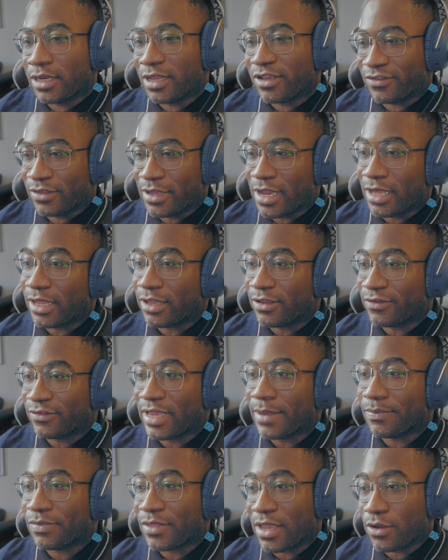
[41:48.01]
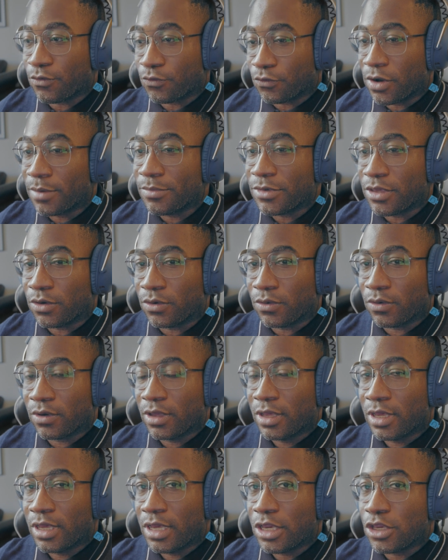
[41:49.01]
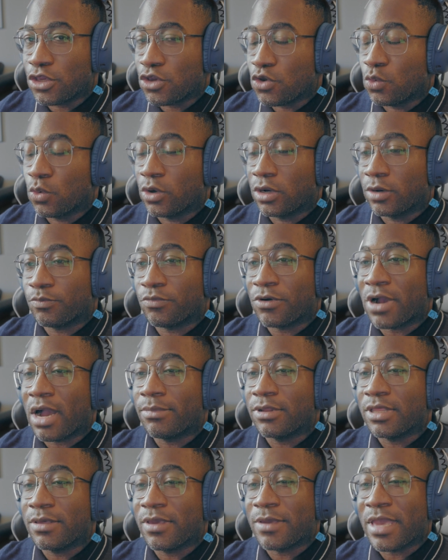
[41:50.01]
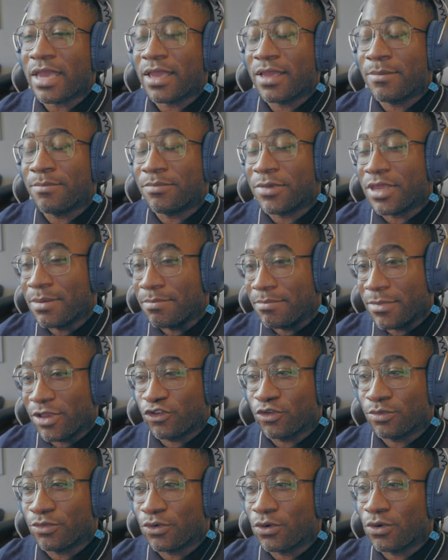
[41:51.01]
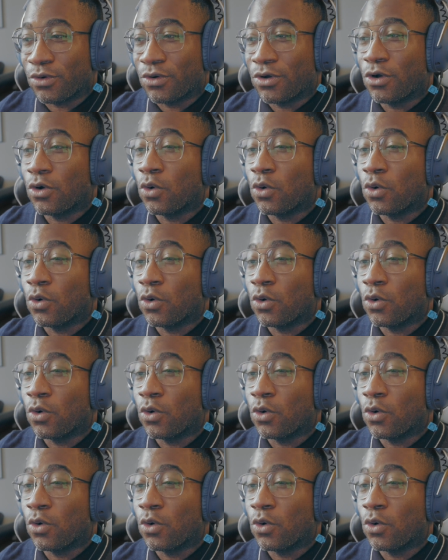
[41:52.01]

does not accept that from you, you would have probably been miserable